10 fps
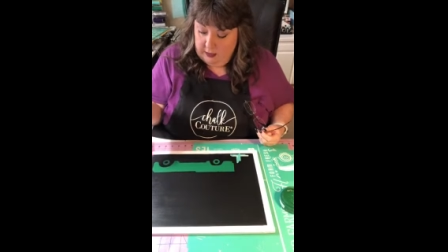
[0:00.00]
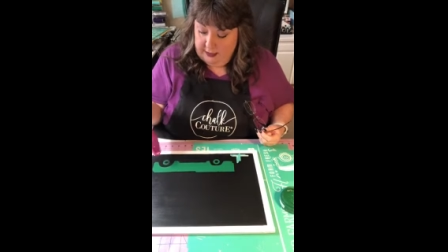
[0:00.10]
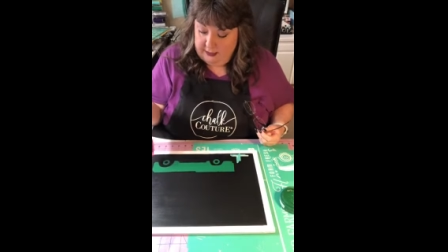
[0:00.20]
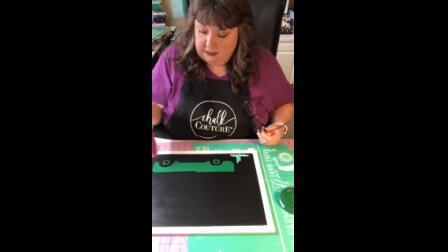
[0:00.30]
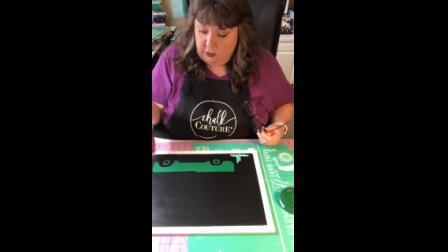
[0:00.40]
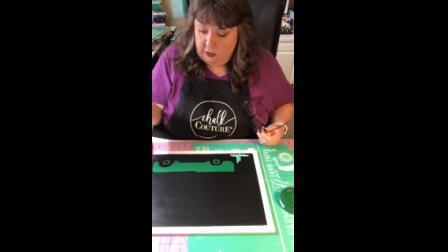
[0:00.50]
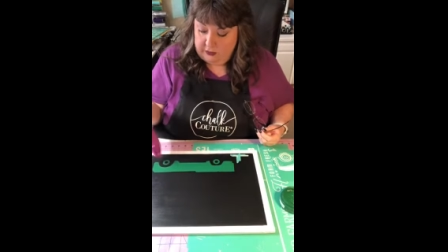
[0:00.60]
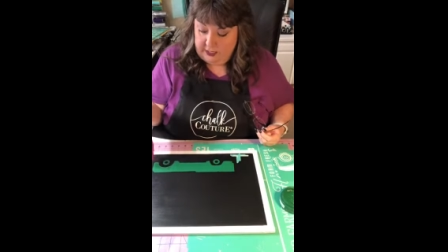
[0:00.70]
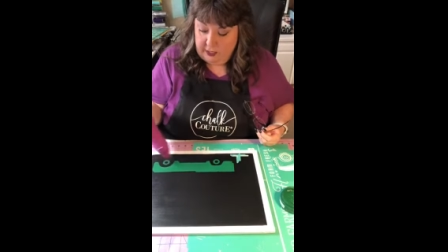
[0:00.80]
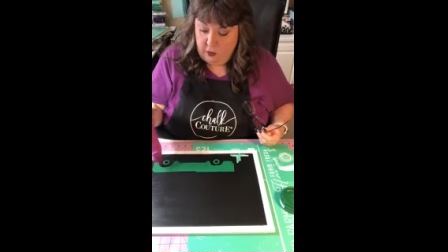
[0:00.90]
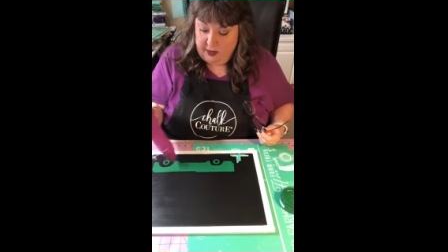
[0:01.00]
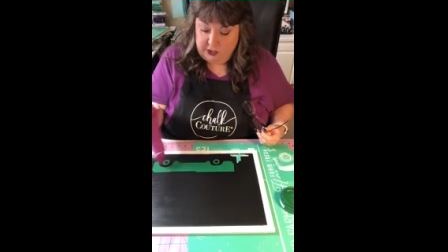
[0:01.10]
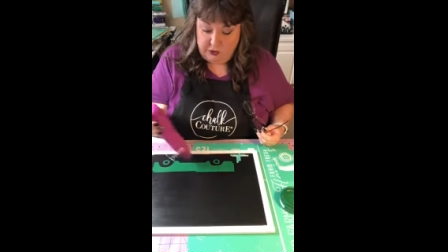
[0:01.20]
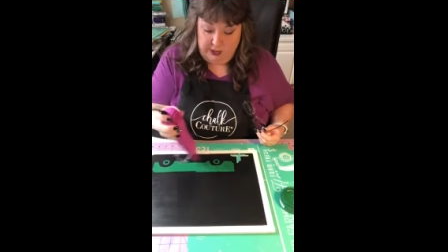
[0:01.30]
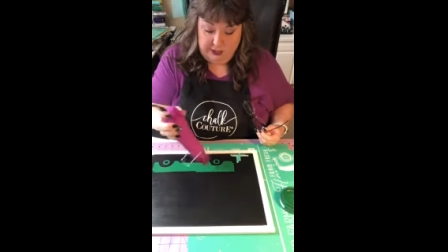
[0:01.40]
It's called a quick
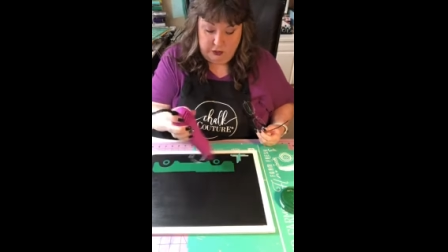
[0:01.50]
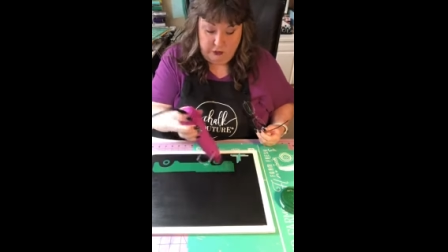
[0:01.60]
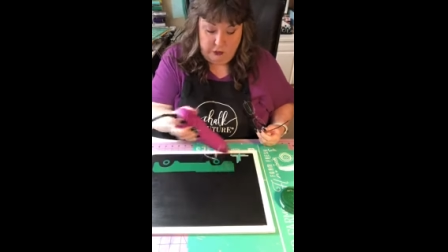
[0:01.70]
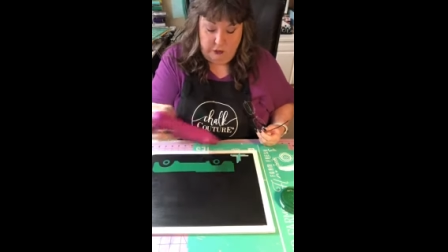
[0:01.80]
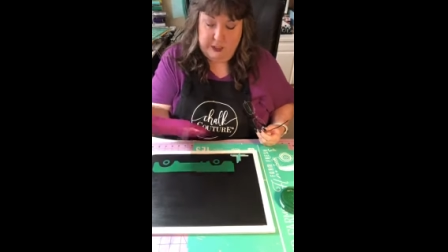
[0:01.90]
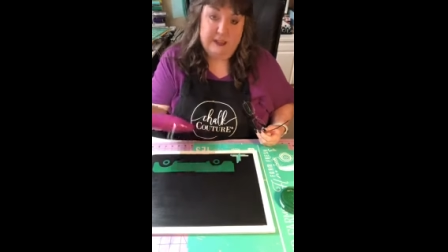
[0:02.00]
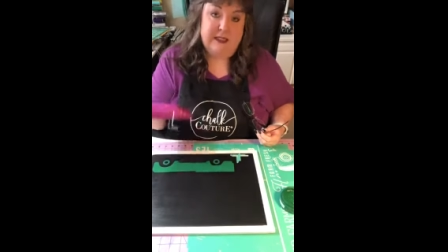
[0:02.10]
dry tool because